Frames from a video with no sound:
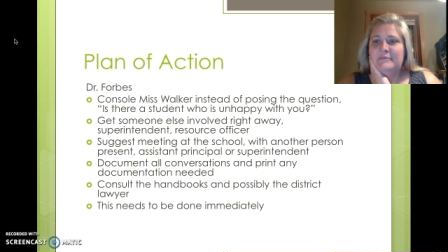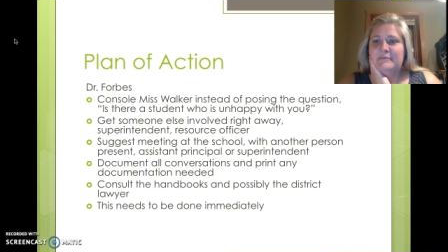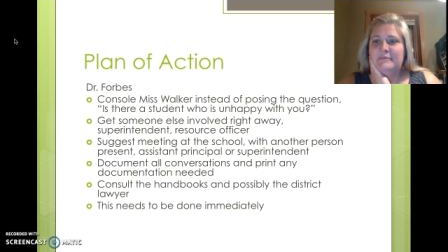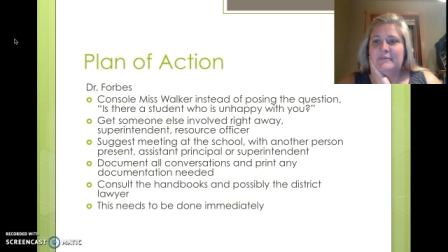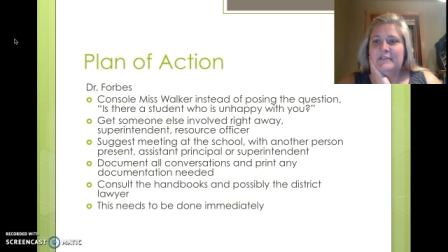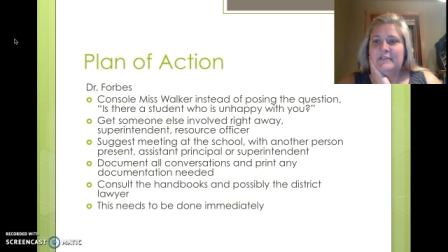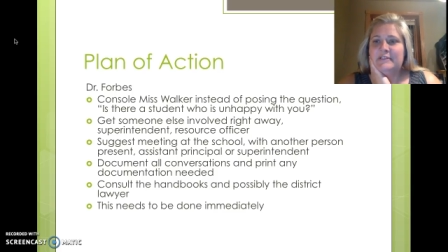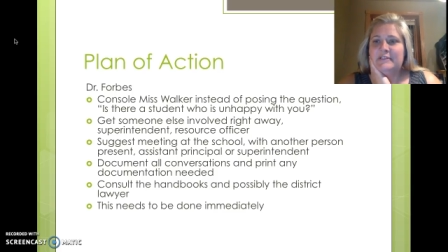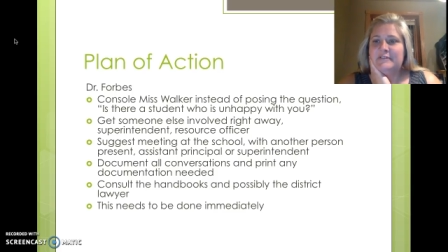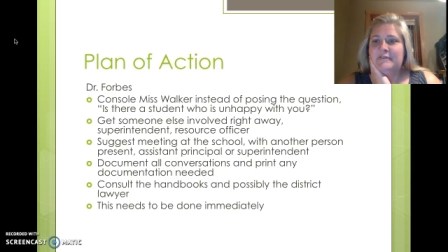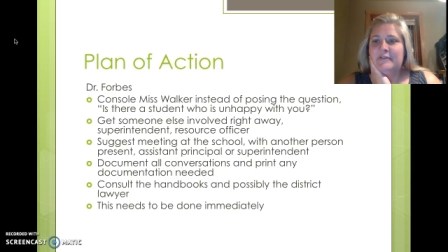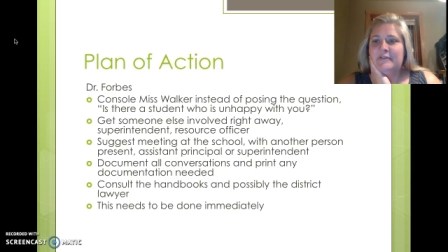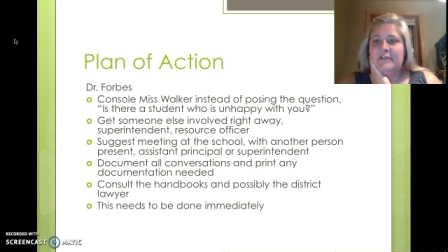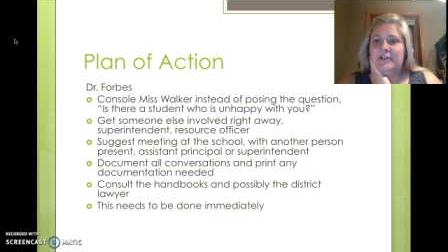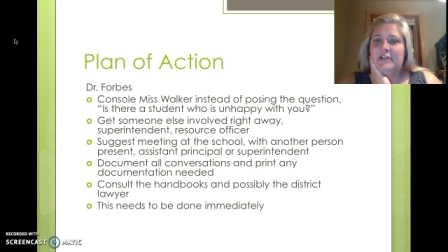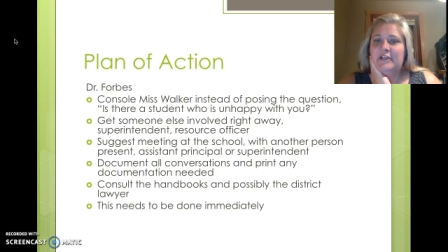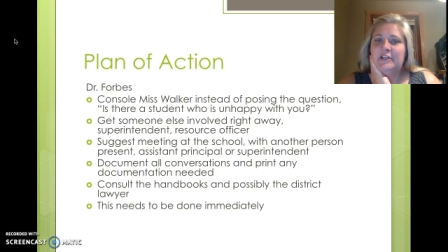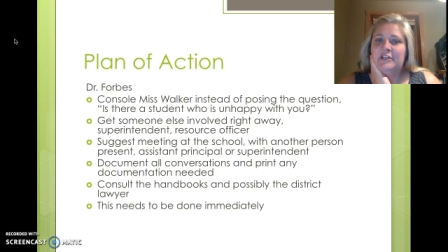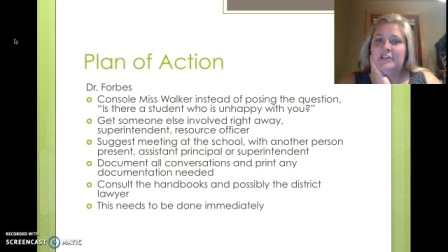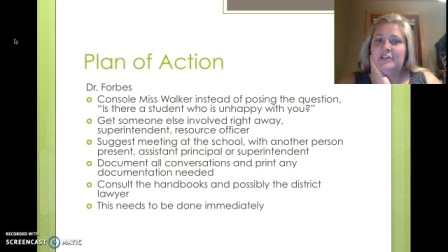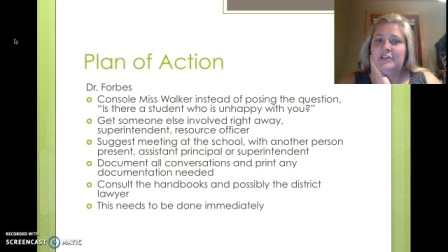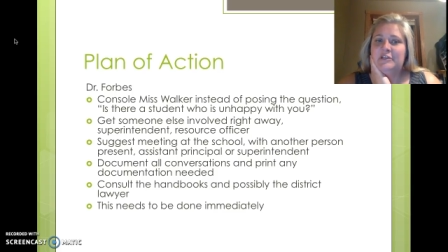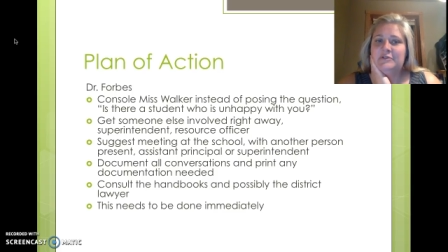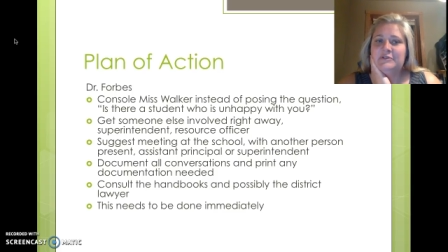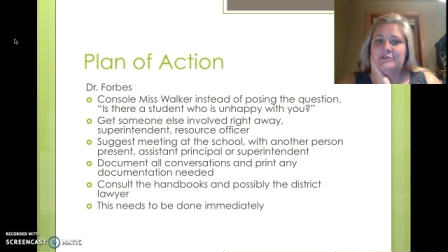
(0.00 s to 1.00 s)
that's very
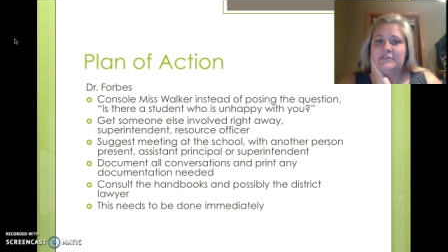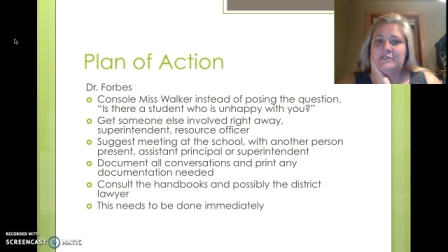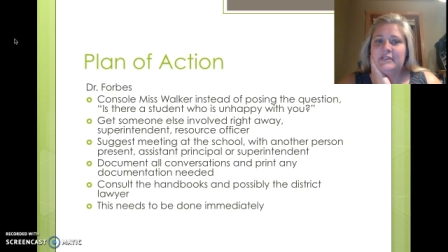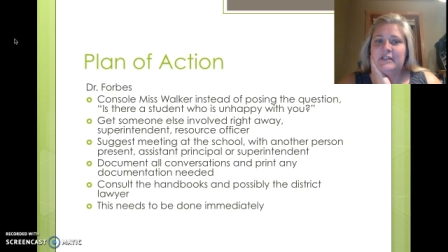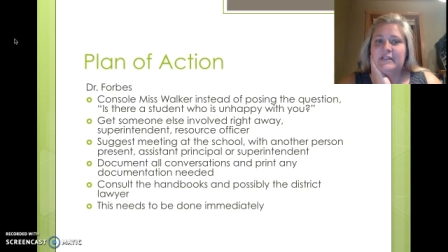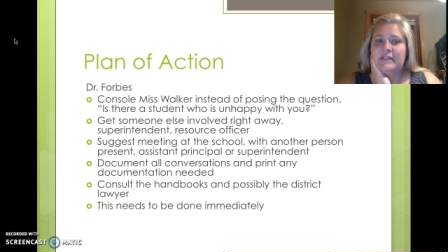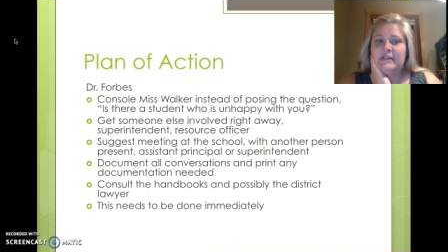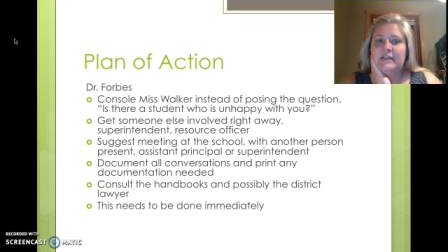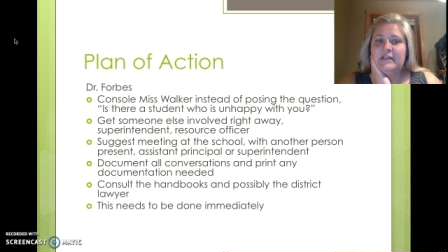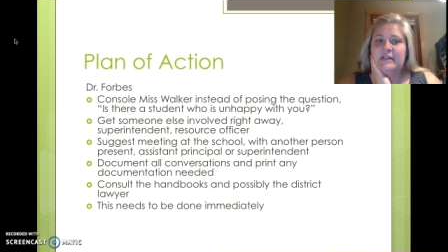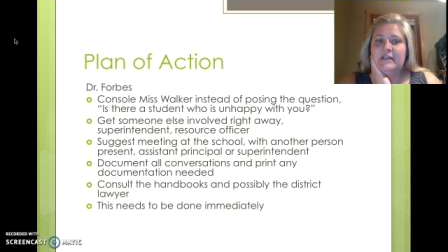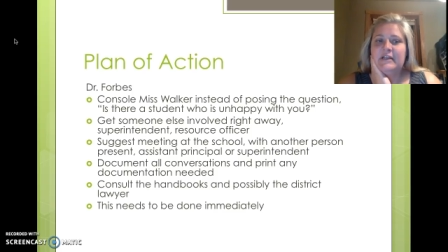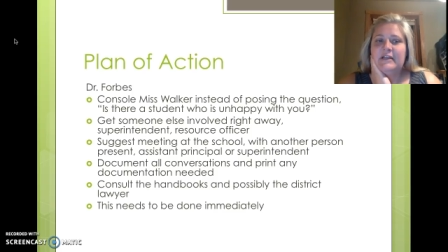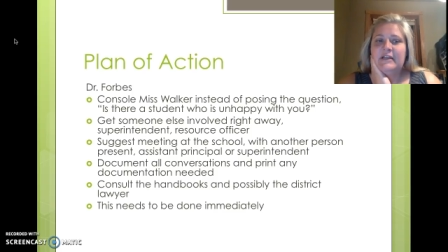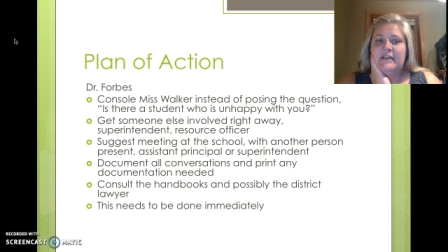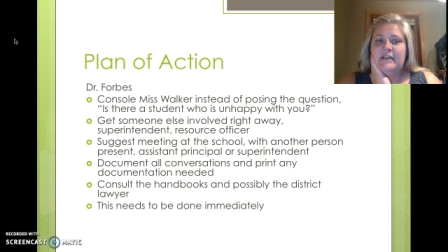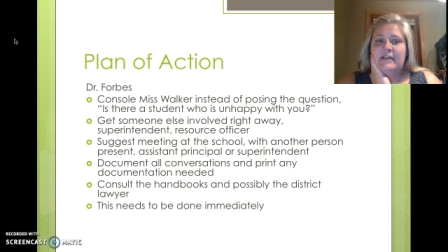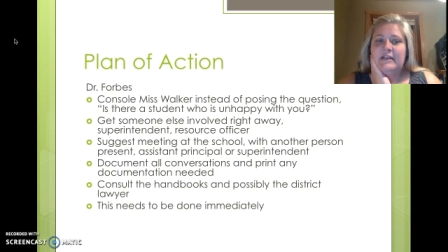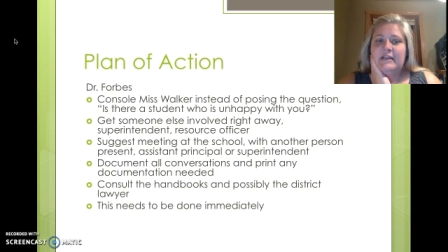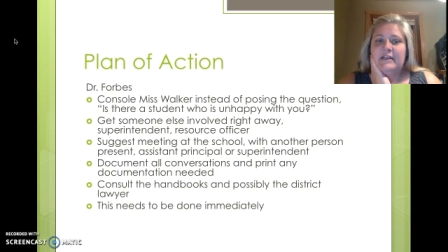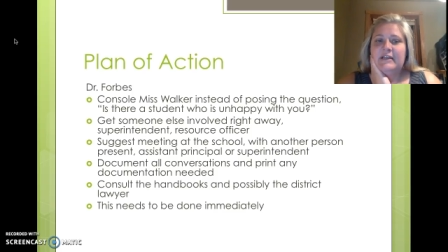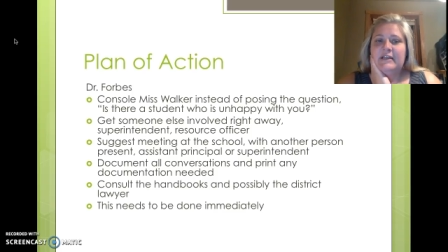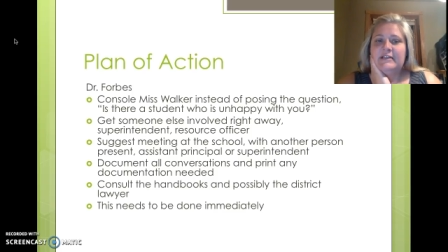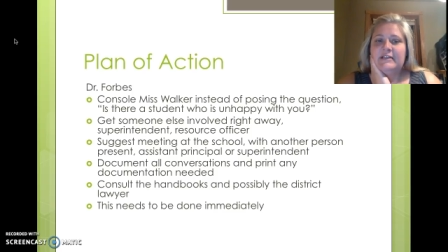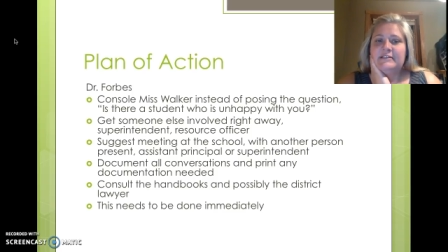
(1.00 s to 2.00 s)
accusing.
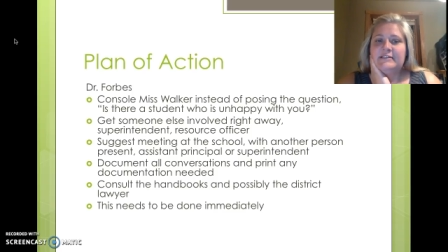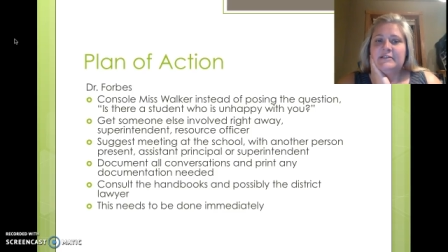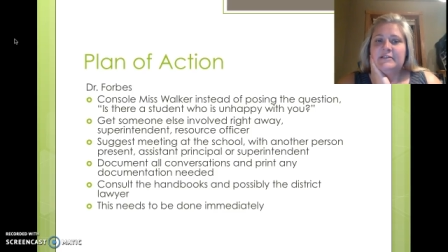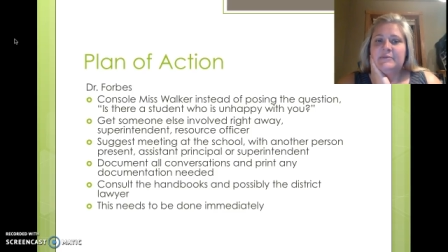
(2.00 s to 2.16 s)
Get